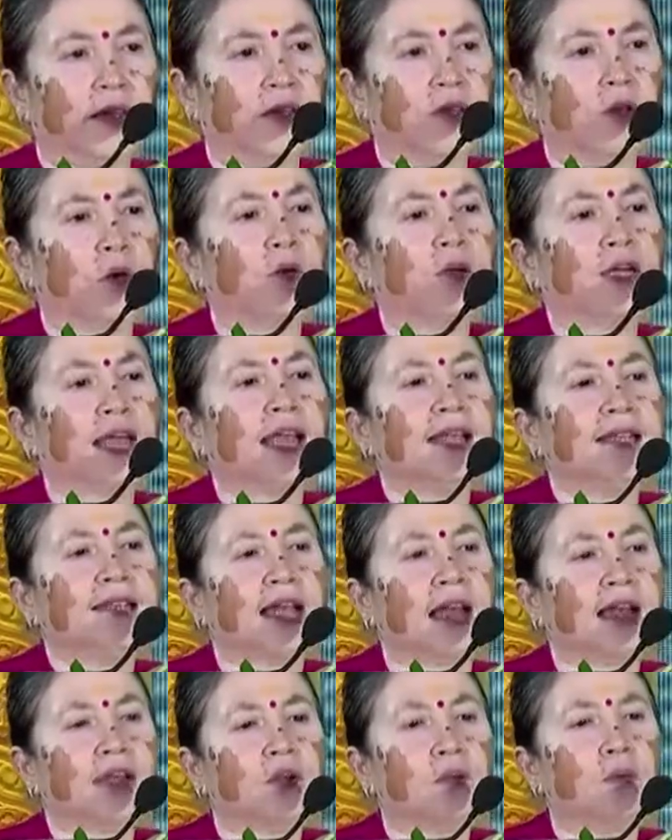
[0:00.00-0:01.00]
The hotels
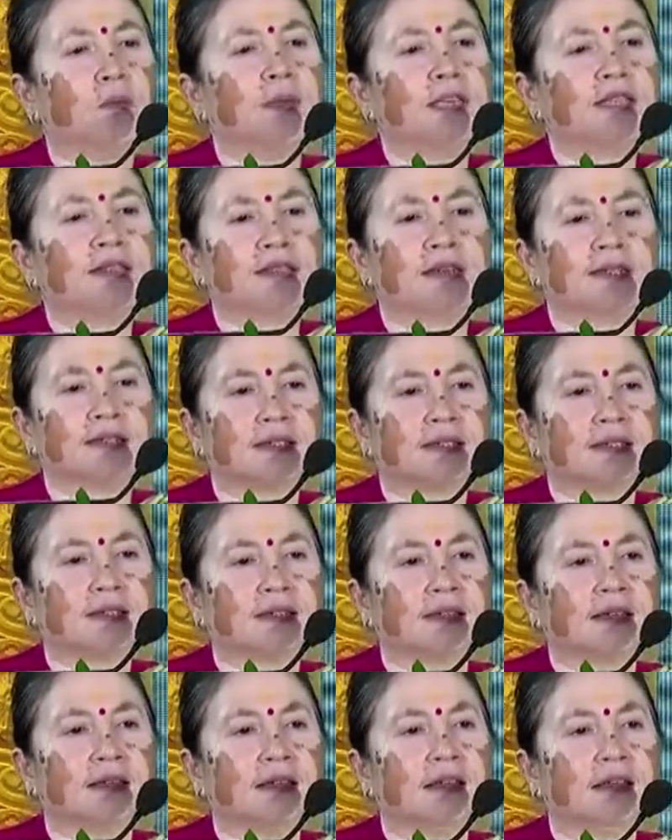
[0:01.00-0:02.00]
had no business,
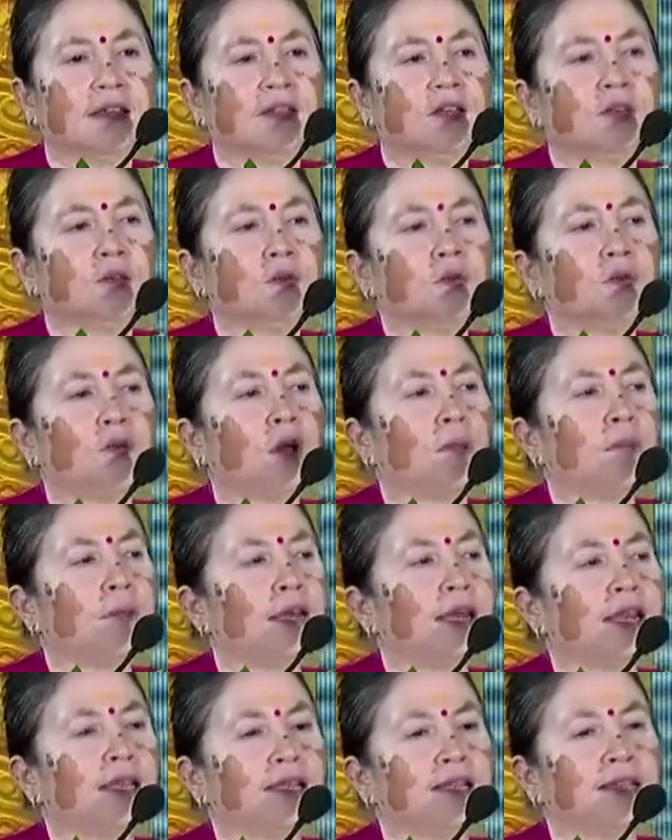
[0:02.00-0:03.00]
the tour
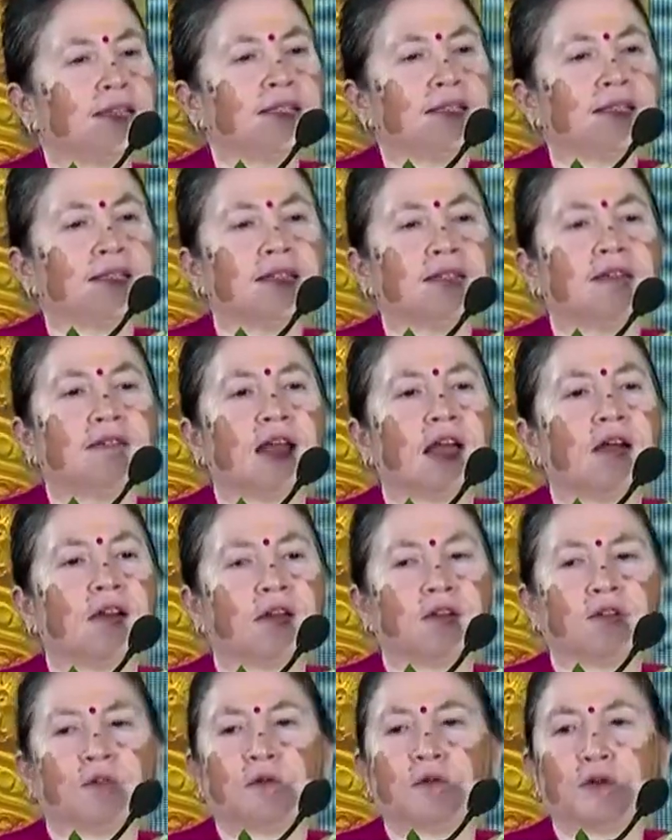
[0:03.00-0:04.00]
operators, the
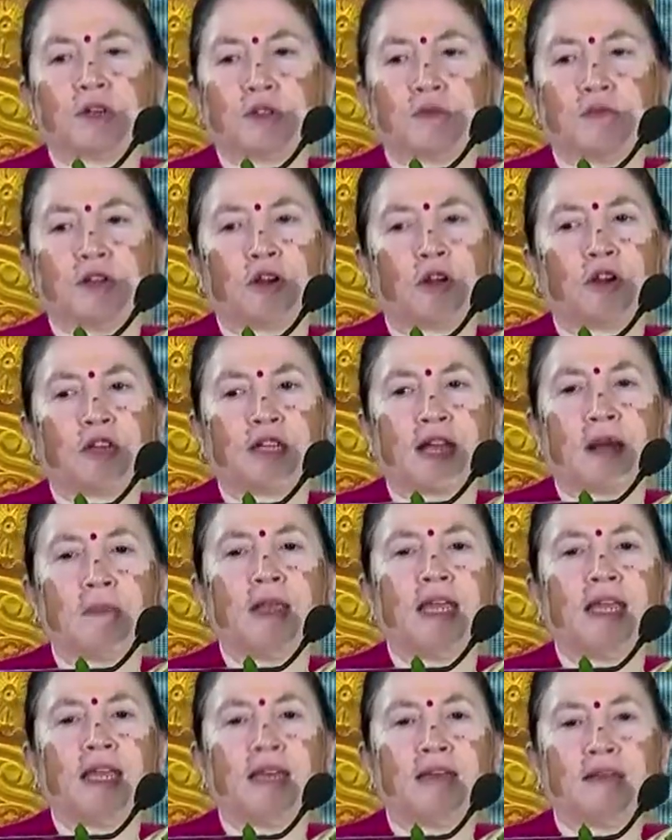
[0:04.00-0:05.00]
tourists were not
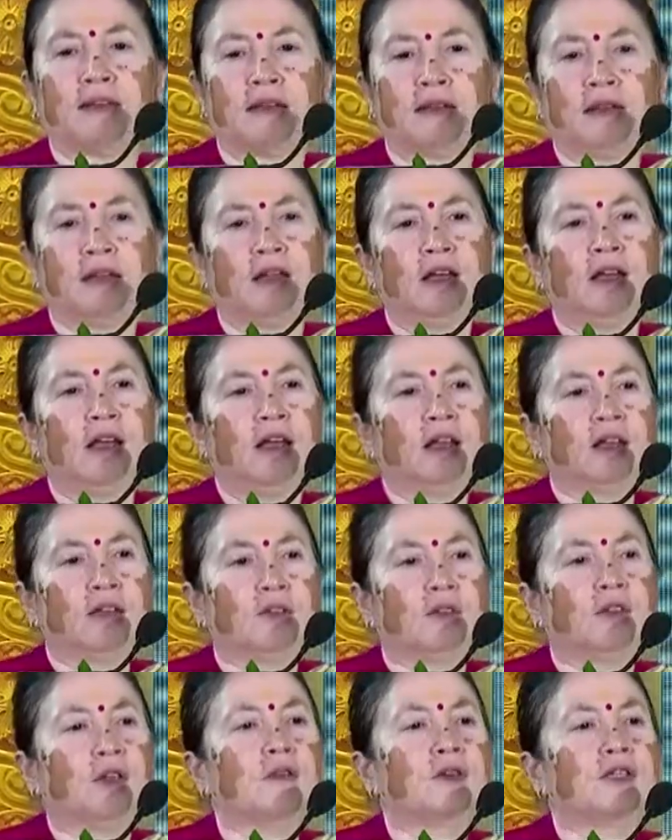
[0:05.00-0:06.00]
coming in,
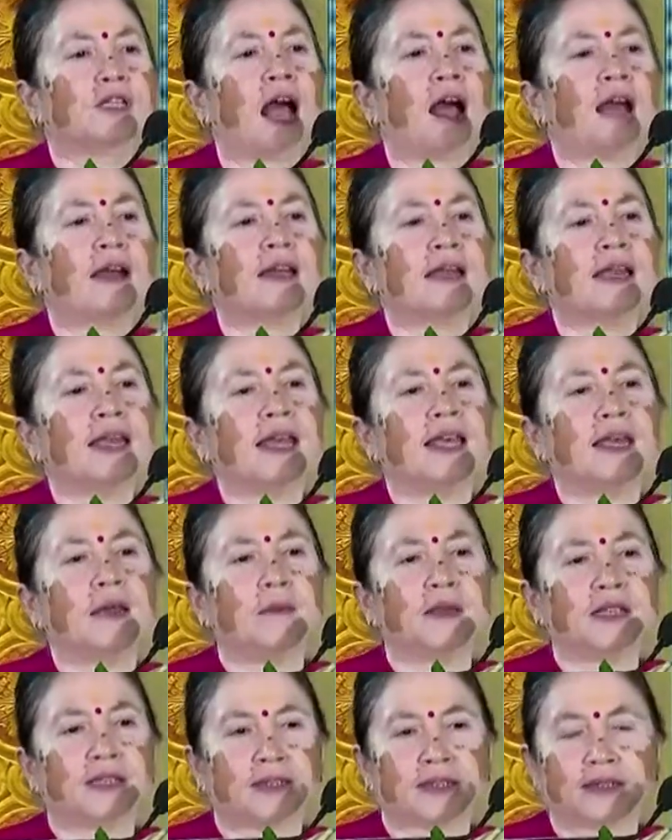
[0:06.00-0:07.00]
so there was hardly any
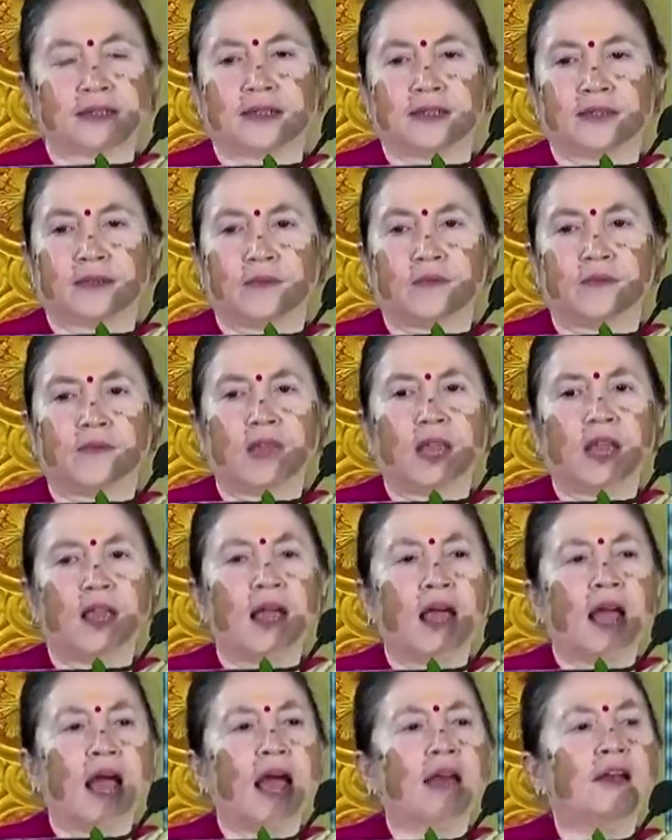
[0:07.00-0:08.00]
business.
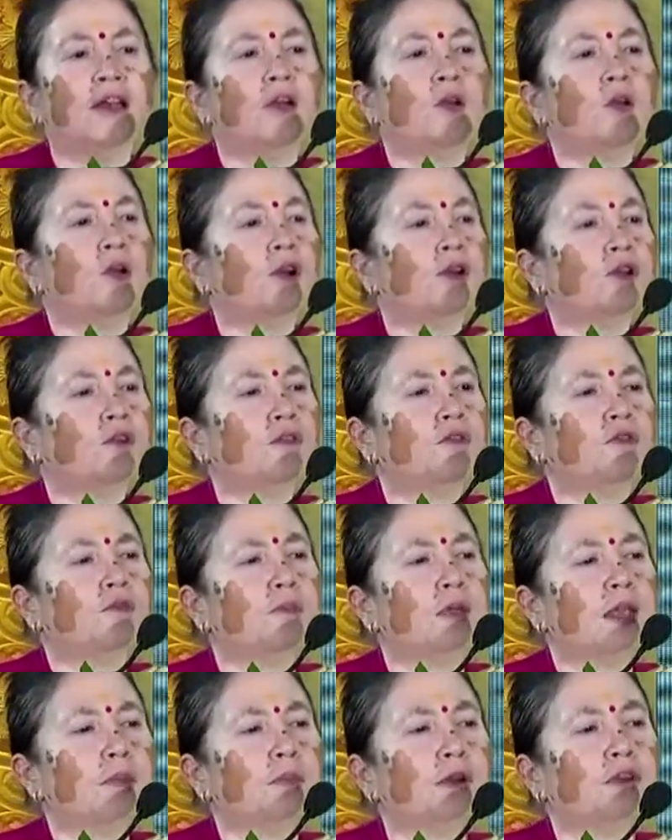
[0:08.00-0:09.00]
And a lot of
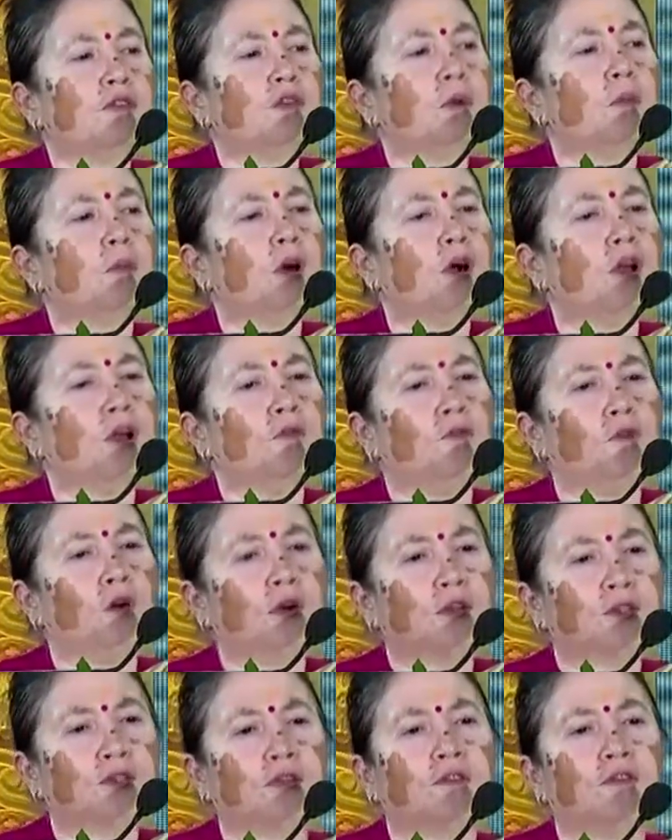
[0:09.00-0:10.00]
people from all
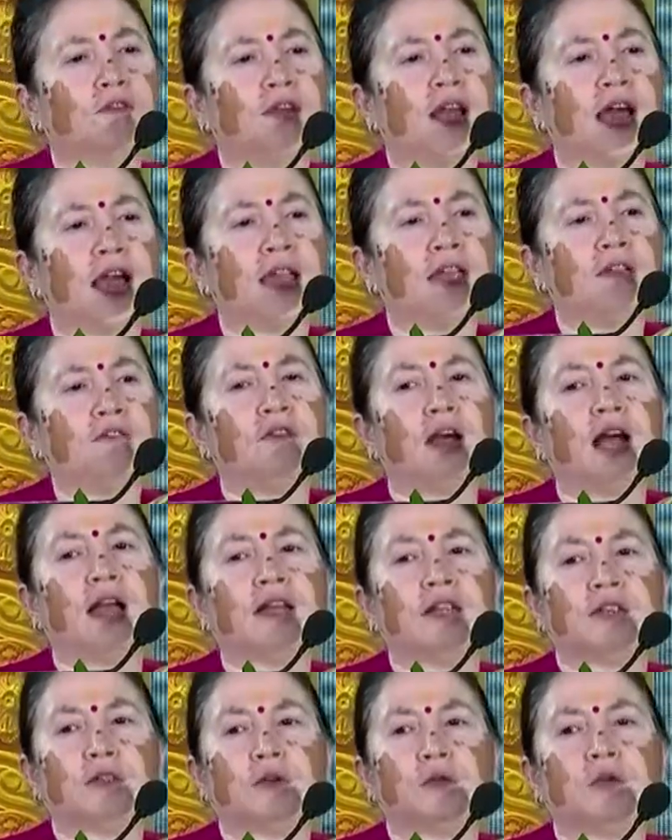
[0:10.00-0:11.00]
walks of life are
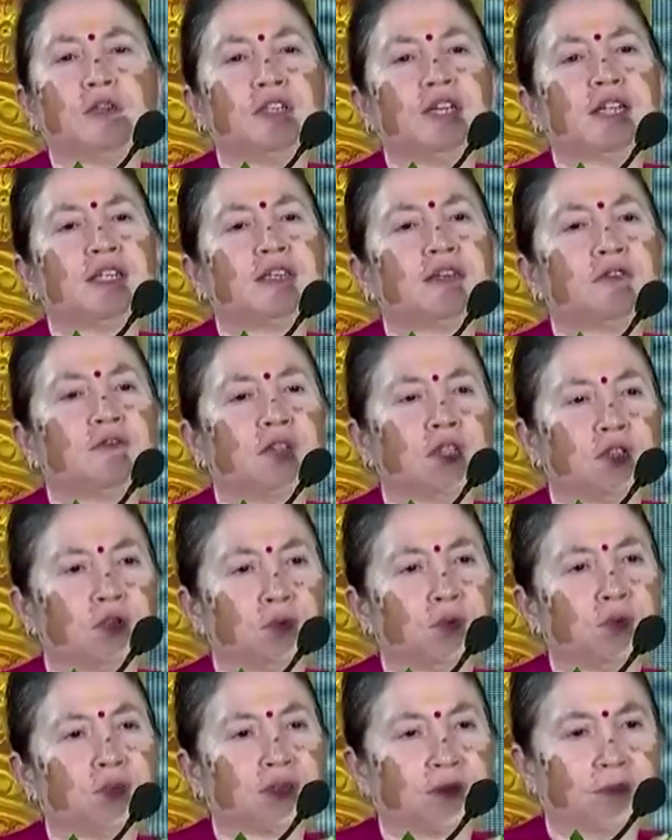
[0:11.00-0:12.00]
associated with
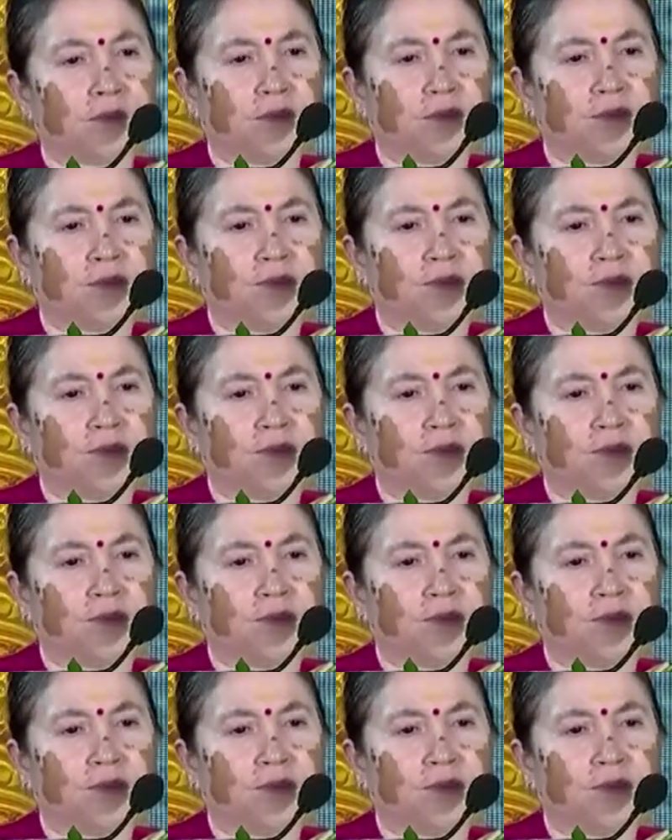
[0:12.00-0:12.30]
tourism.